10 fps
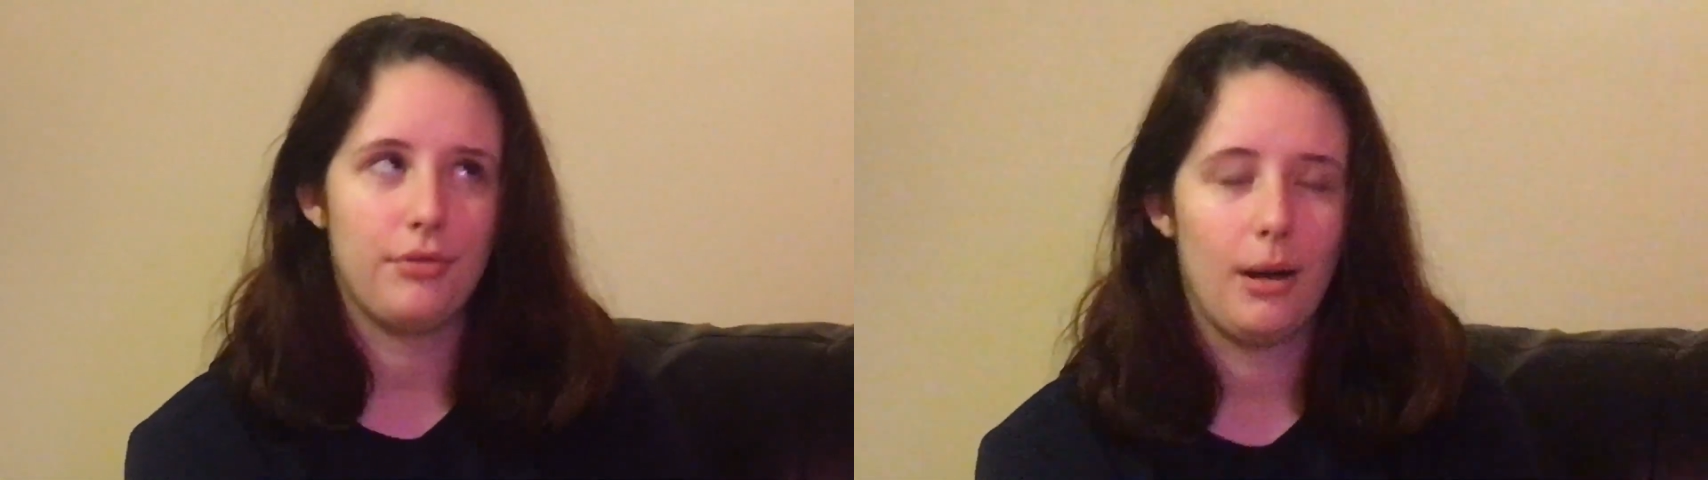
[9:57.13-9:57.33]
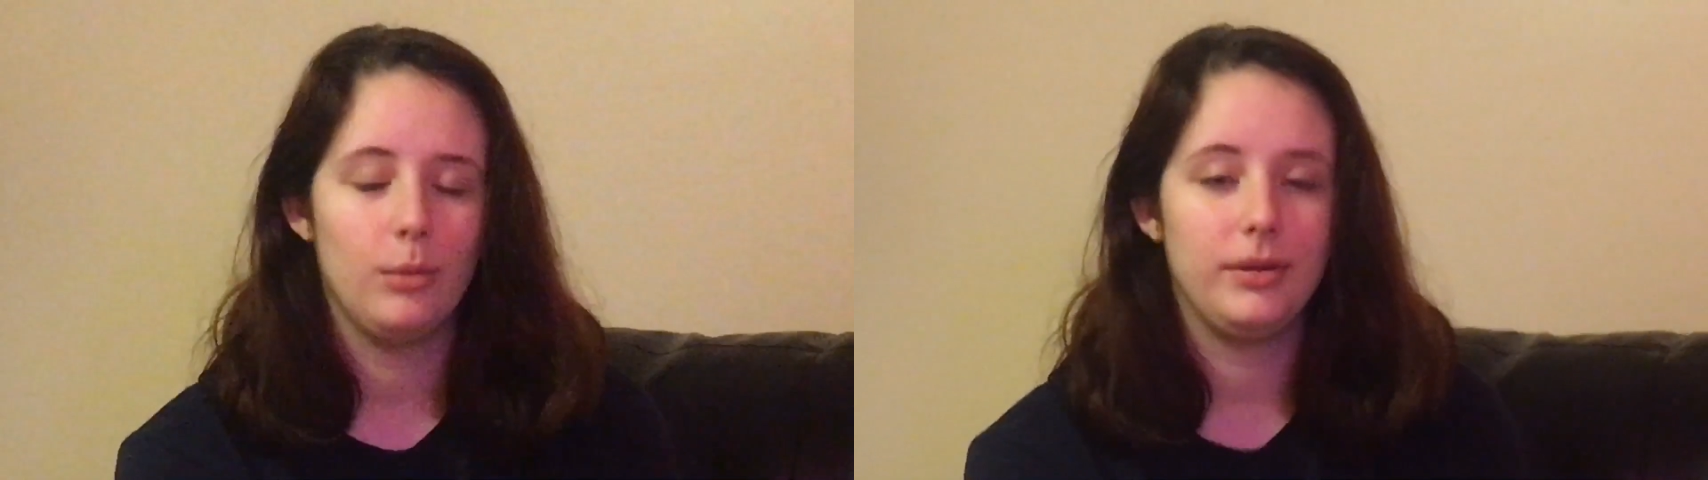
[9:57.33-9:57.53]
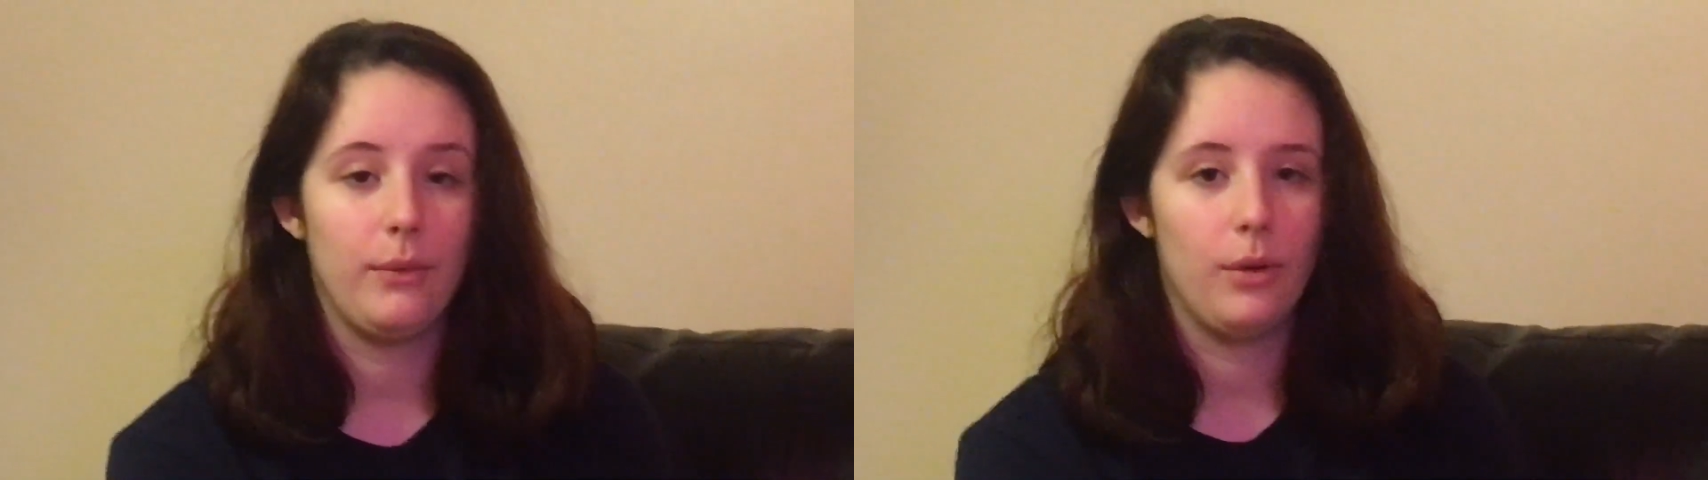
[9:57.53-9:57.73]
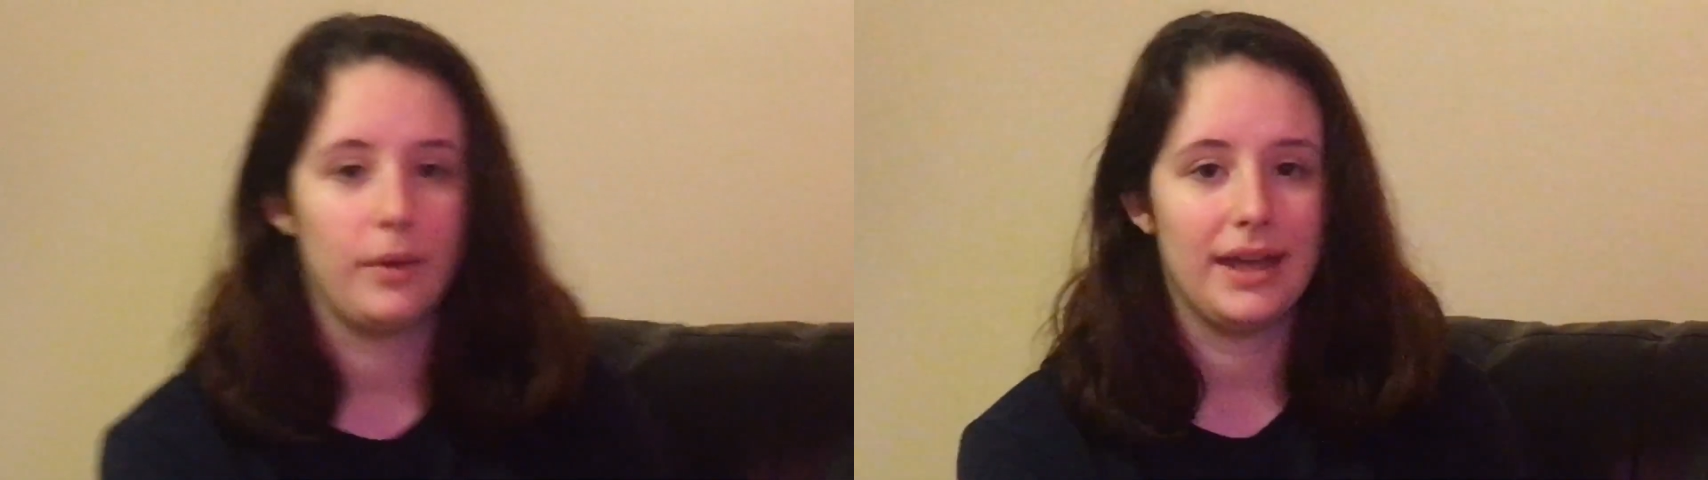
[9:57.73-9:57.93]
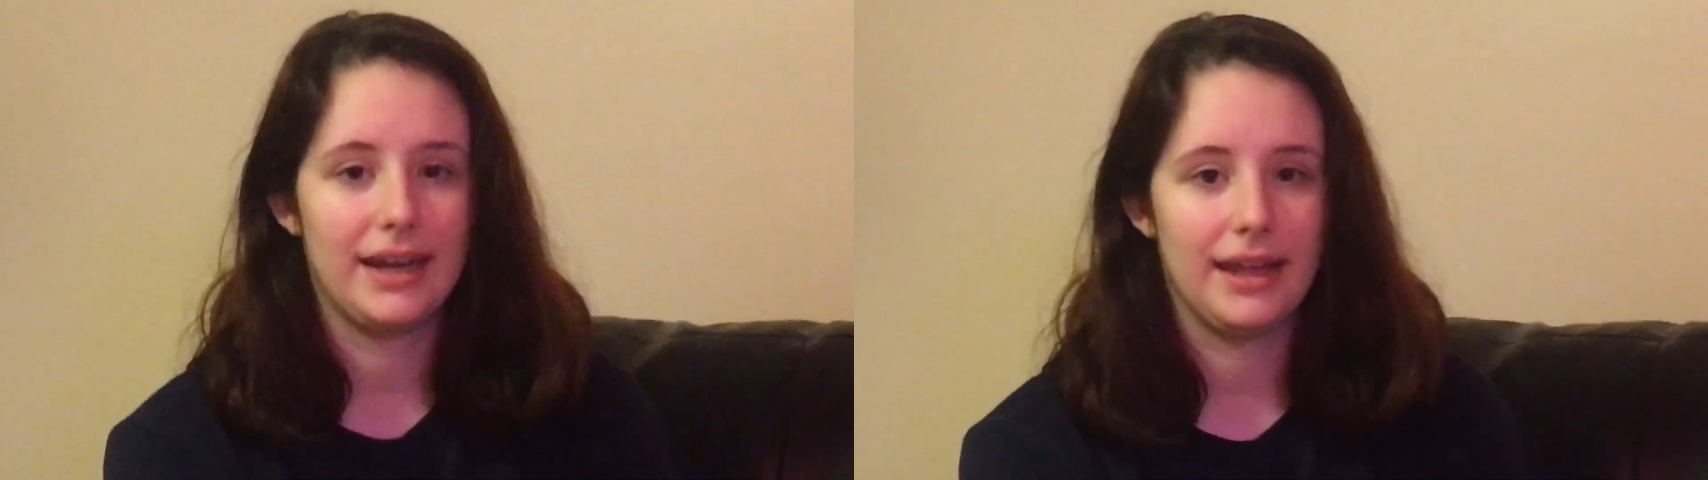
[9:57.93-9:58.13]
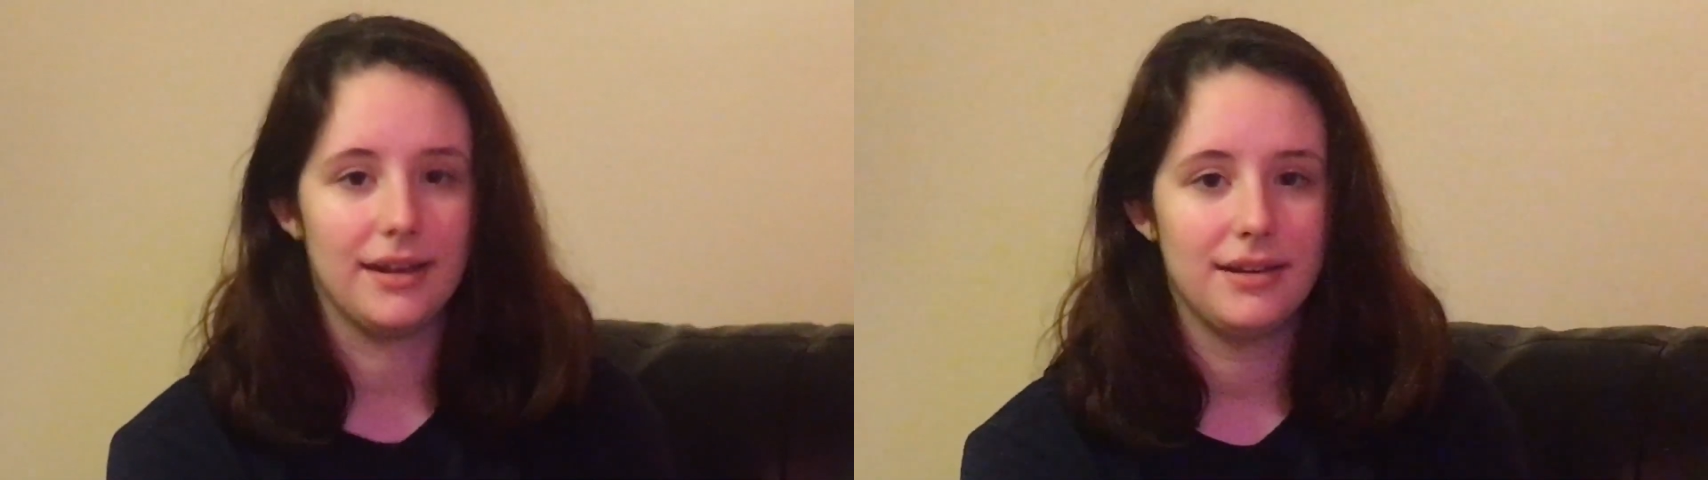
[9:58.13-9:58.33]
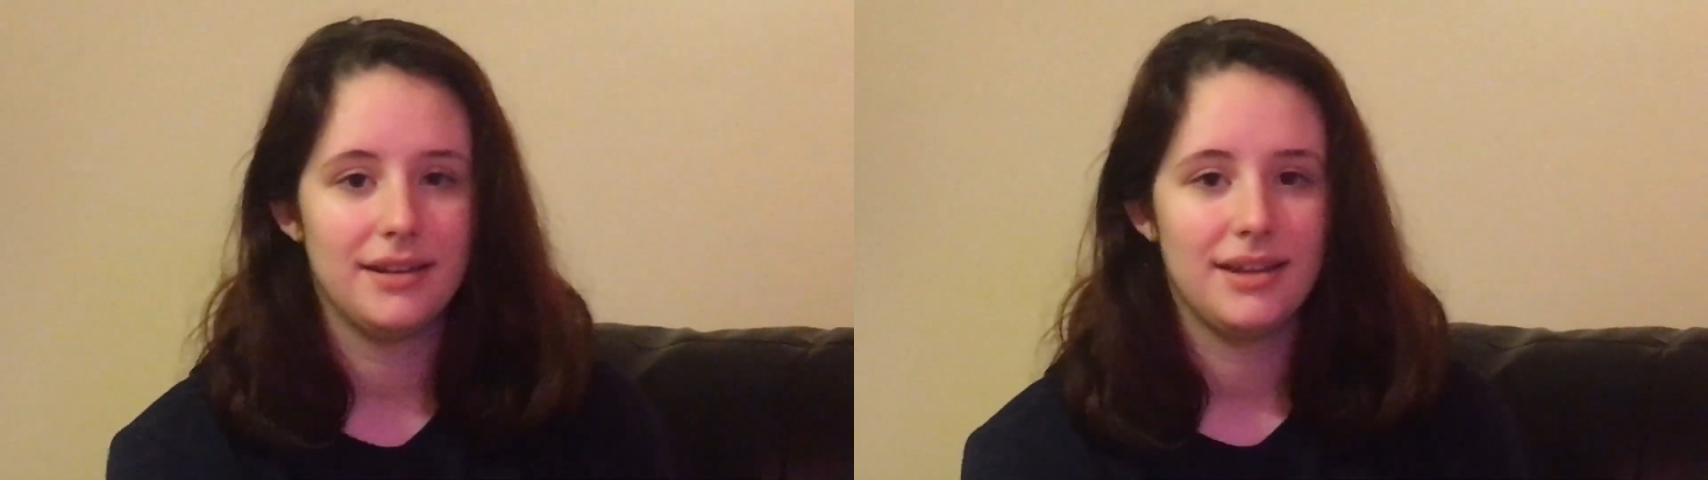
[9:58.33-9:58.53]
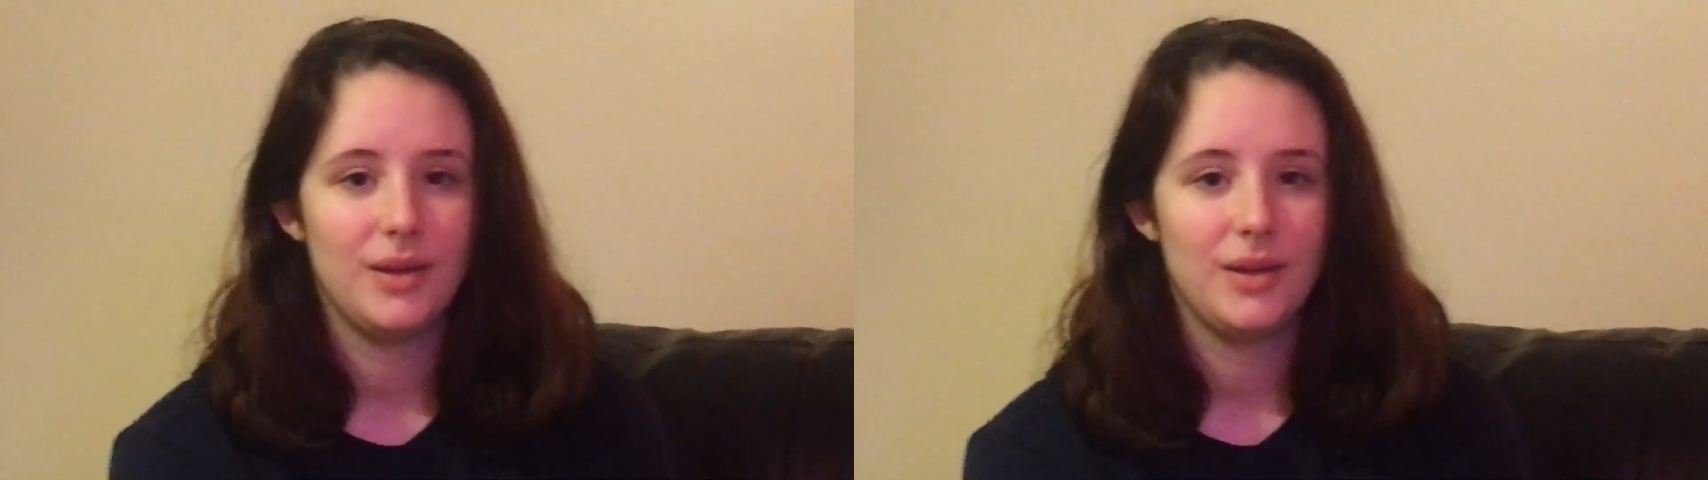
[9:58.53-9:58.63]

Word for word: probably won't get in.